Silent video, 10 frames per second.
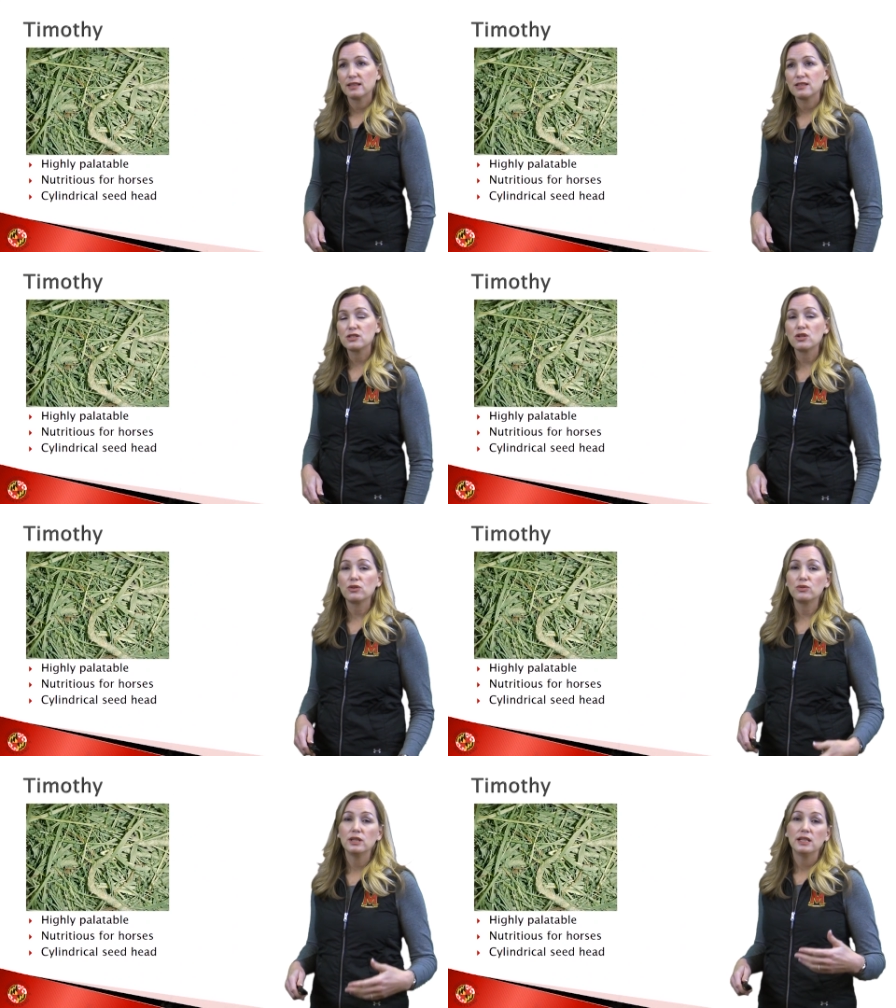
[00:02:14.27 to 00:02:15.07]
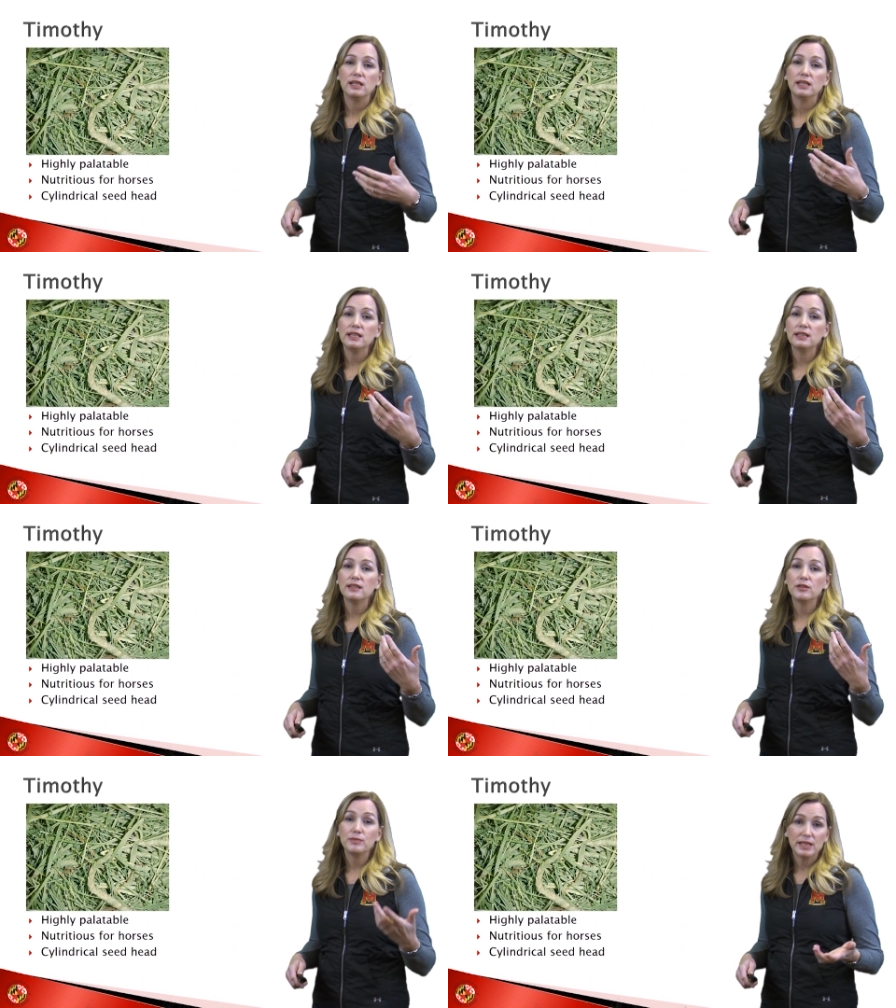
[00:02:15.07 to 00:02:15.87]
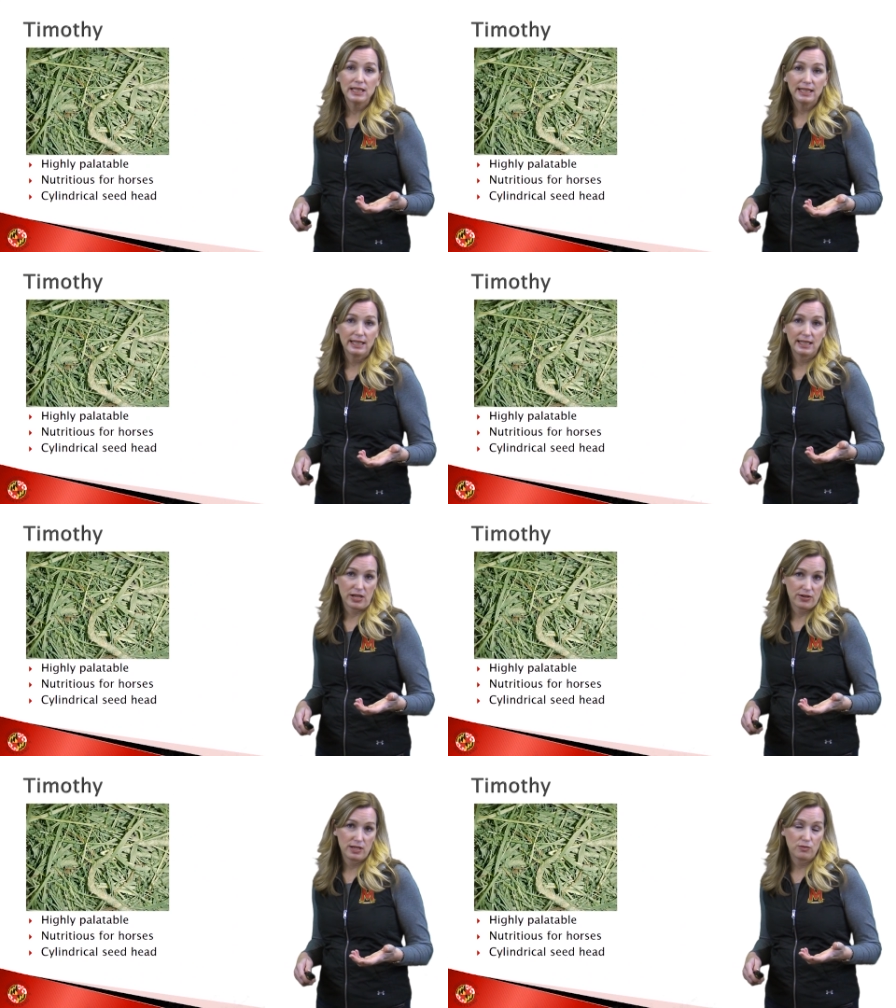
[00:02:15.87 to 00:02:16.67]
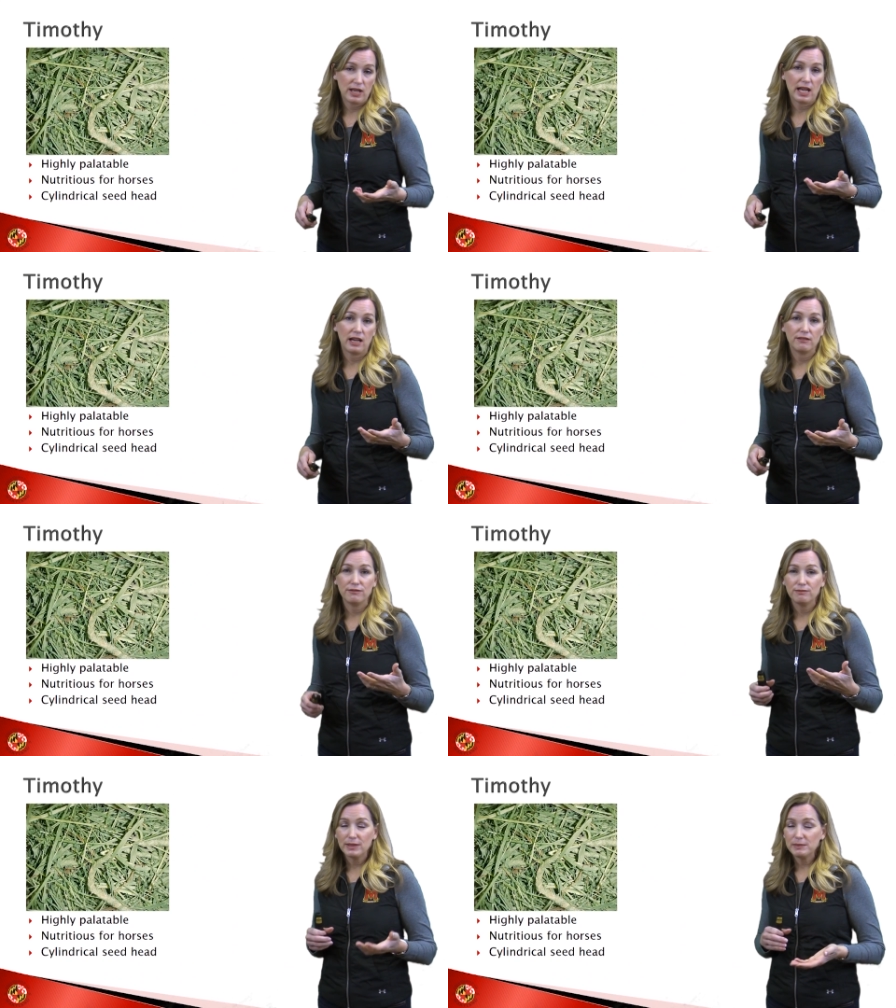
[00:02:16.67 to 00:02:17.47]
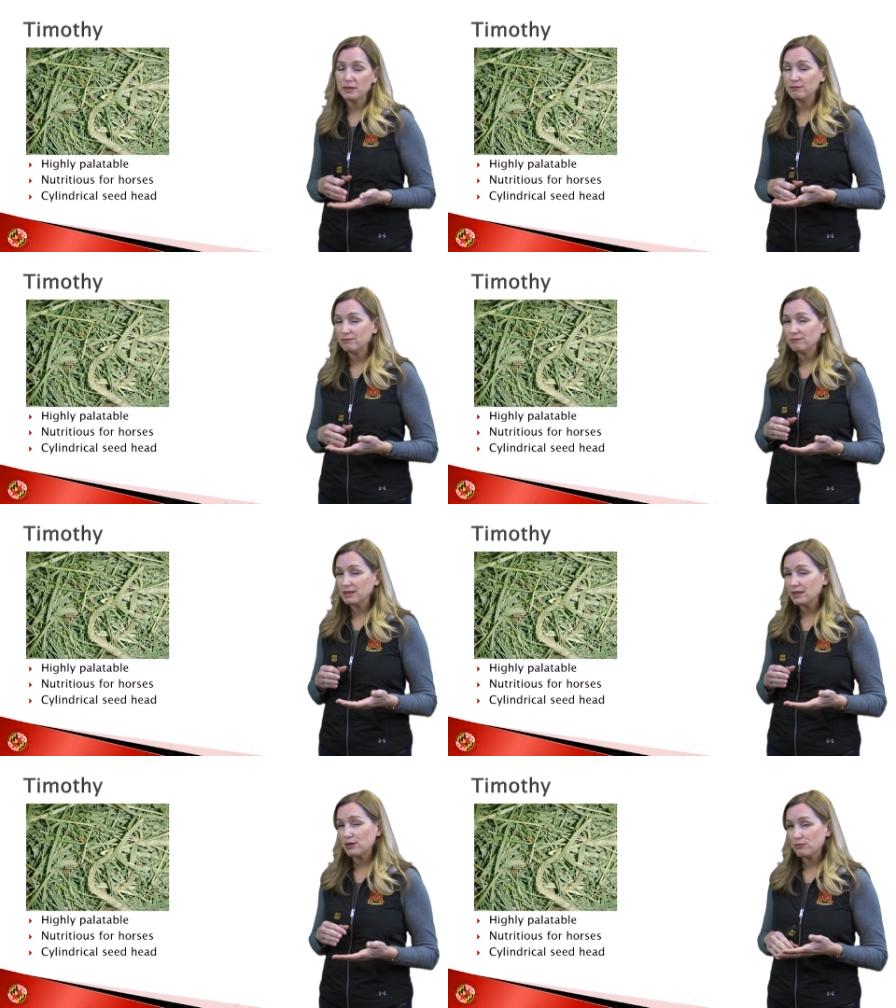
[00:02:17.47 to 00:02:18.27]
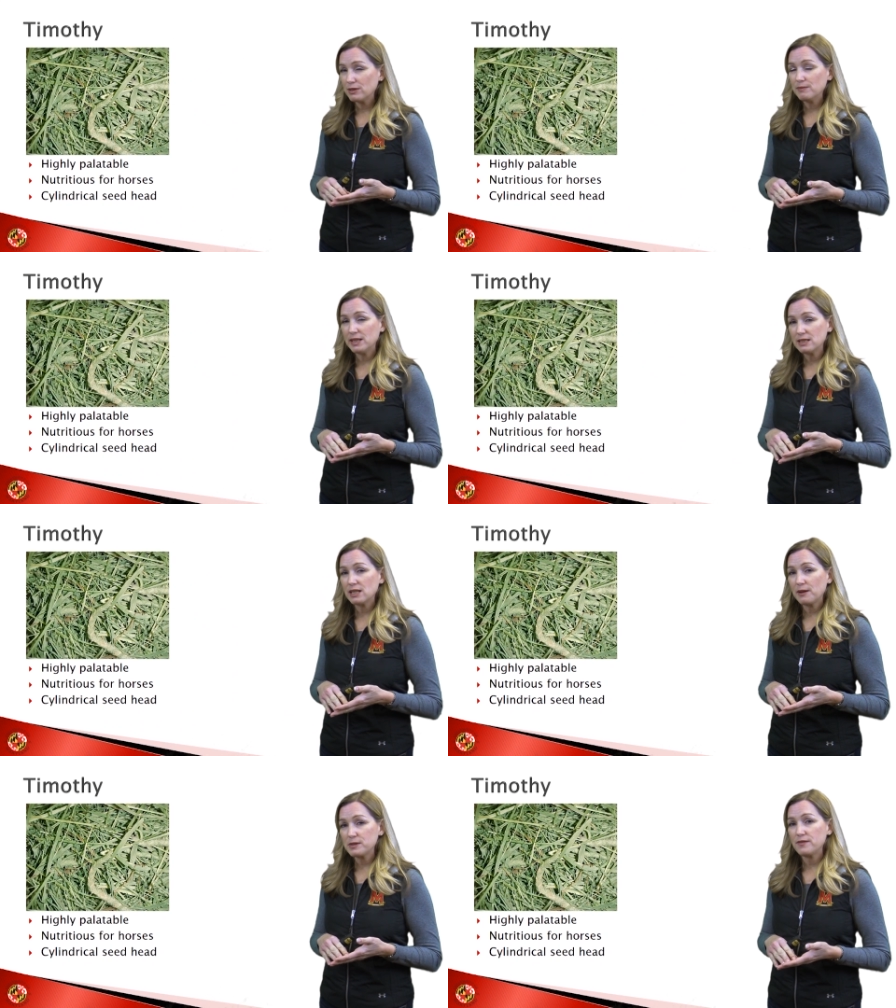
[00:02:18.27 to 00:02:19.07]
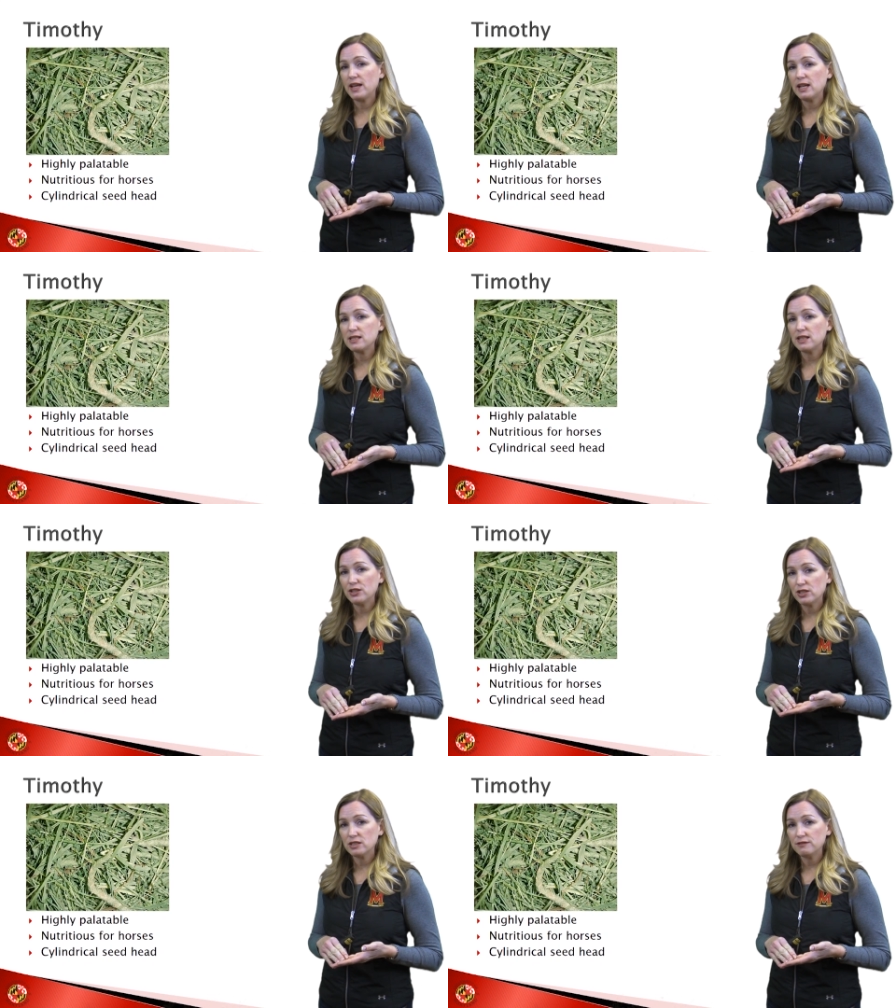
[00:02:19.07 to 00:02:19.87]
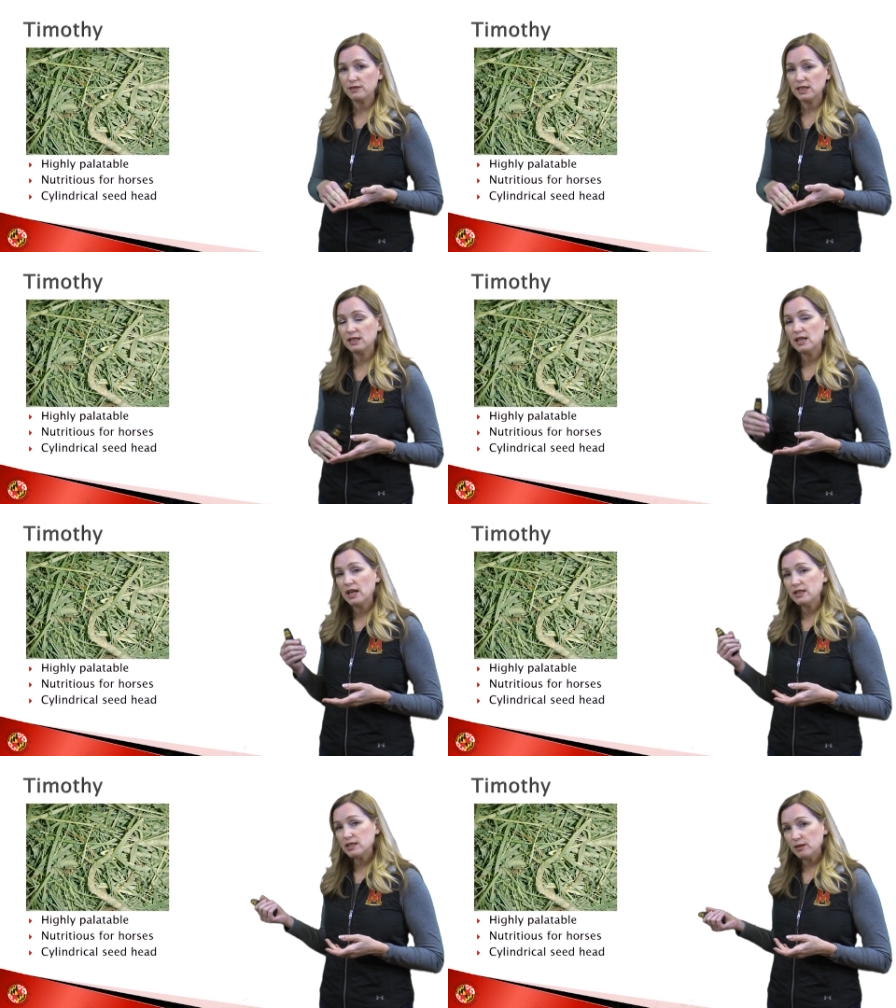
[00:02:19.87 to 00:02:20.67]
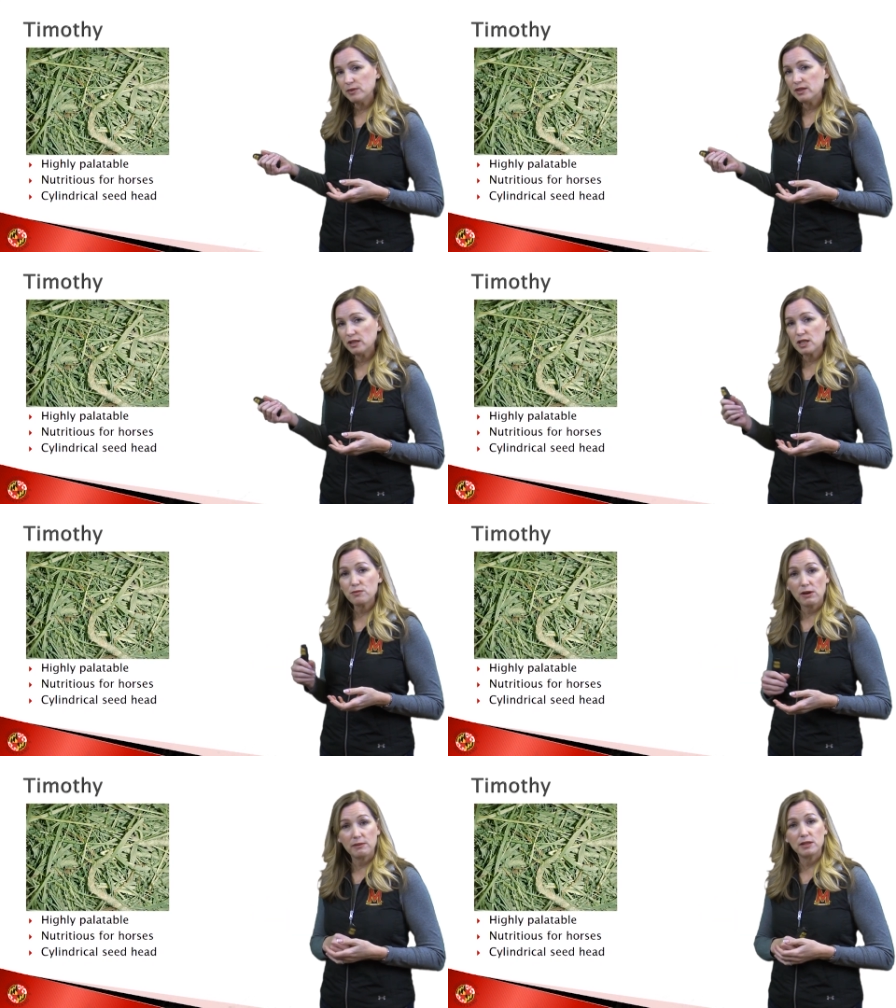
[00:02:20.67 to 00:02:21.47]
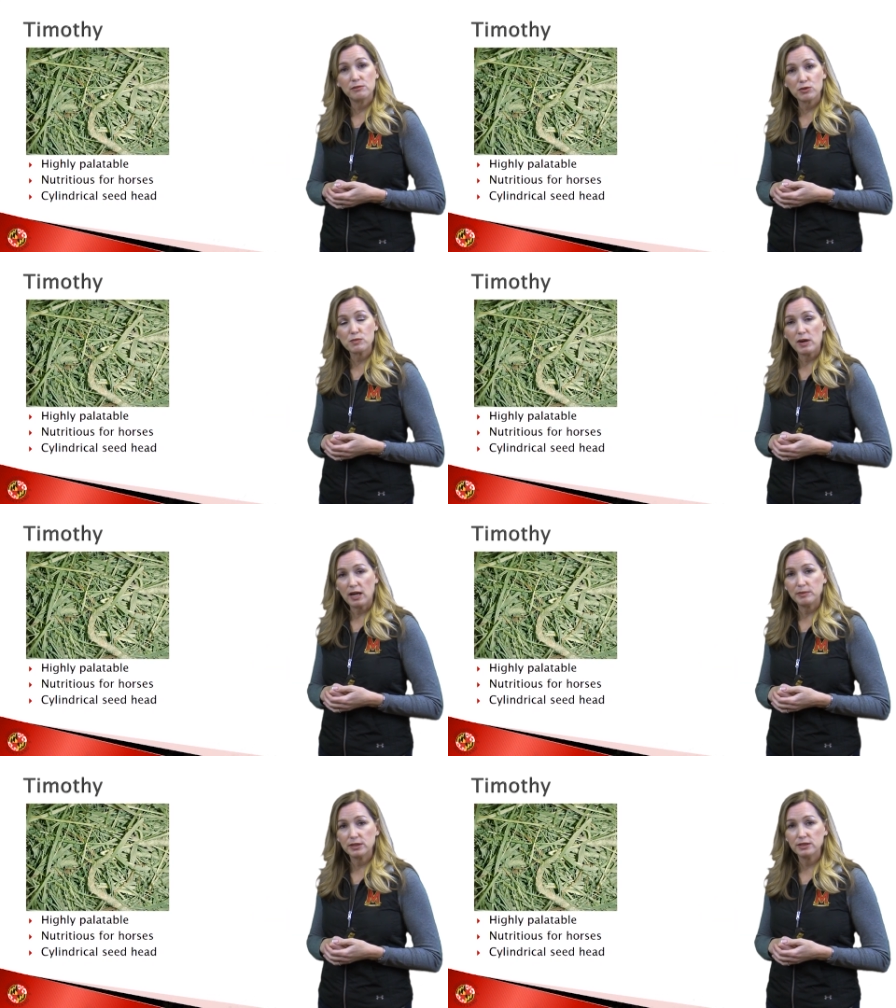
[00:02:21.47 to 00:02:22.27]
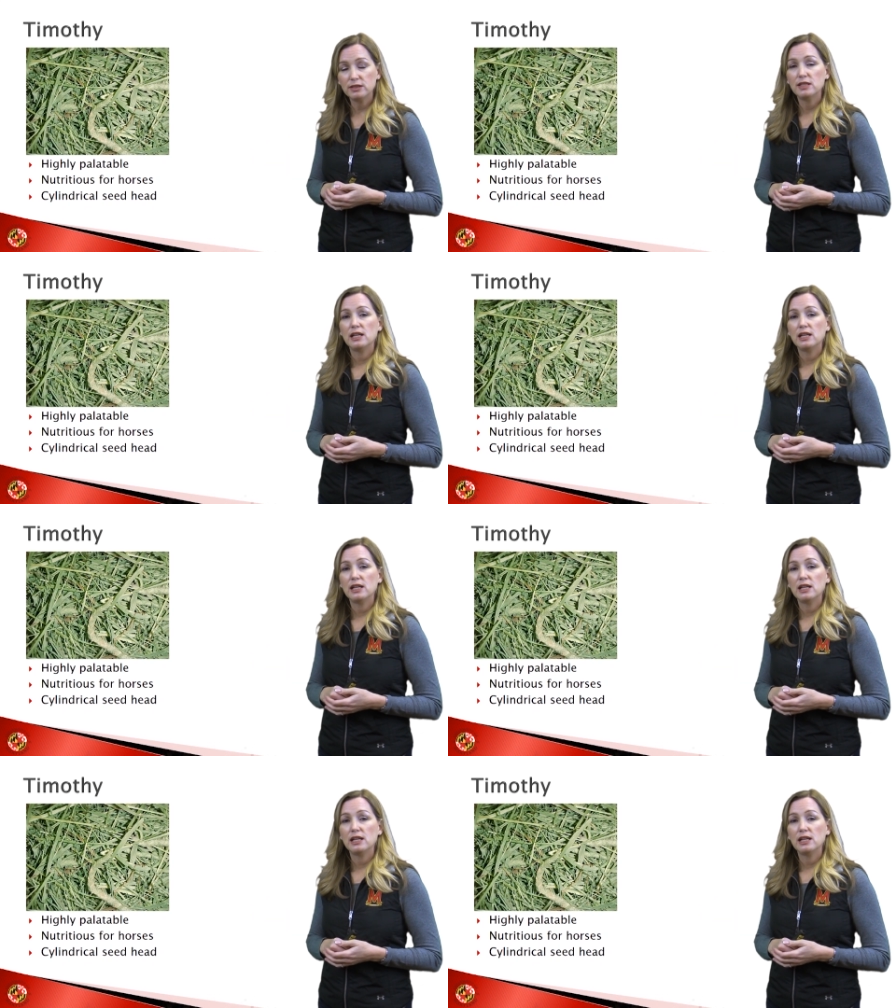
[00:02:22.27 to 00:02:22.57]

So in the Mid-Atlantic area, we have maybe really 3 main types of hays that you're going to feed. Timothy is probably the most popular.